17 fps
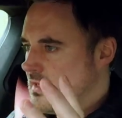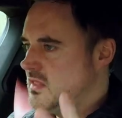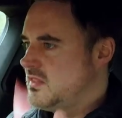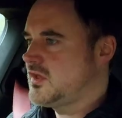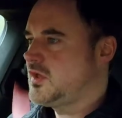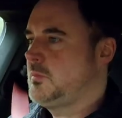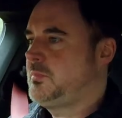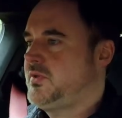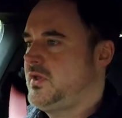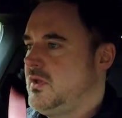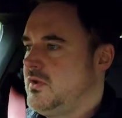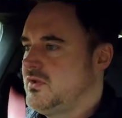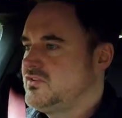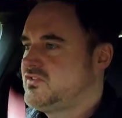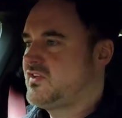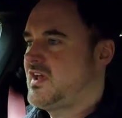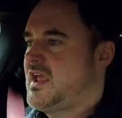The
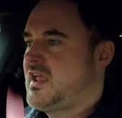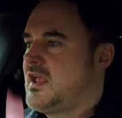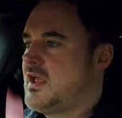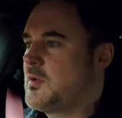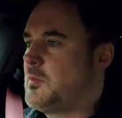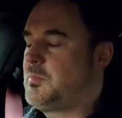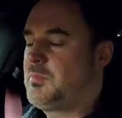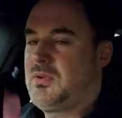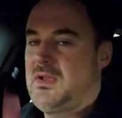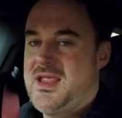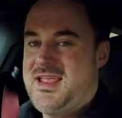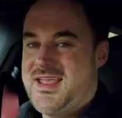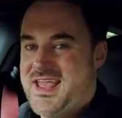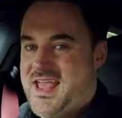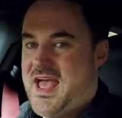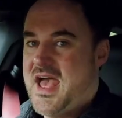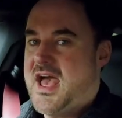computer's taking
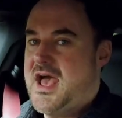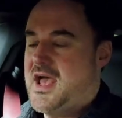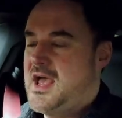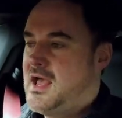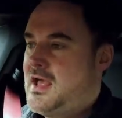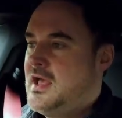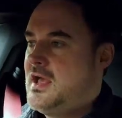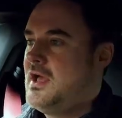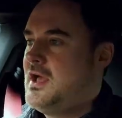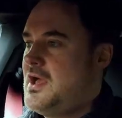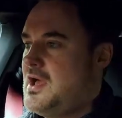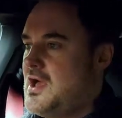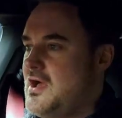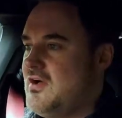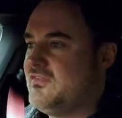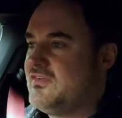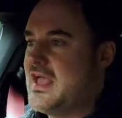complete care
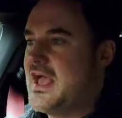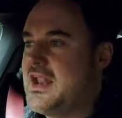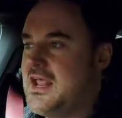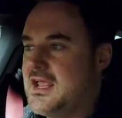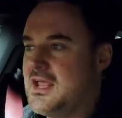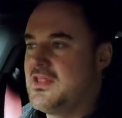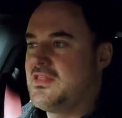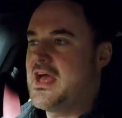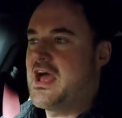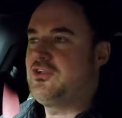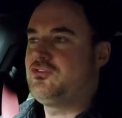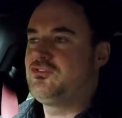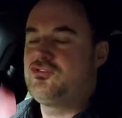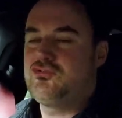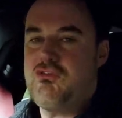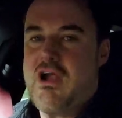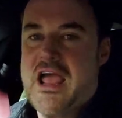of getting that
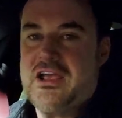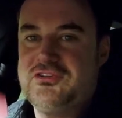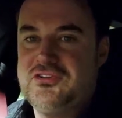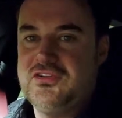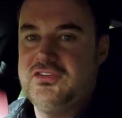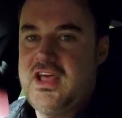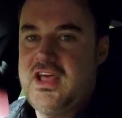traction